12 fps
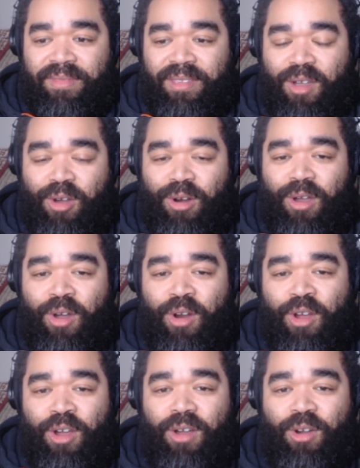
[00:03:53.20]
Hold
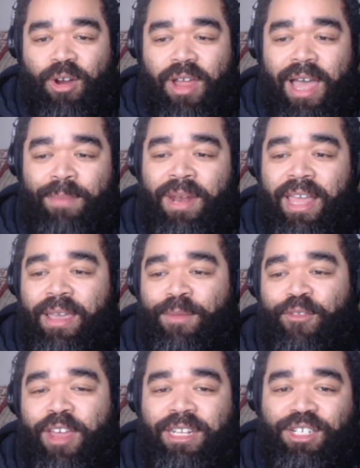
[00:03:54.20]
on. I'm gonna let him
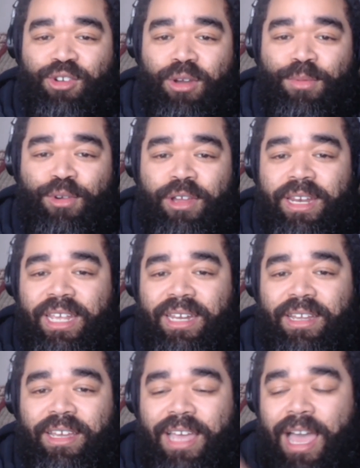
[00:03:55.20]
finish, Joy Boy, and then
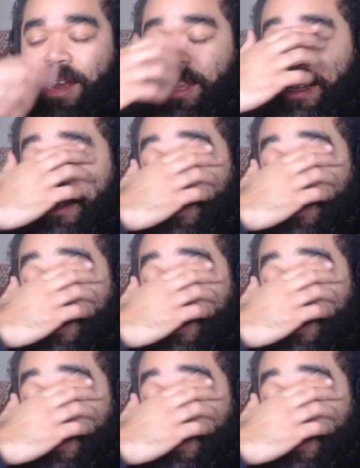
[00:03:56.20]
I'll let you.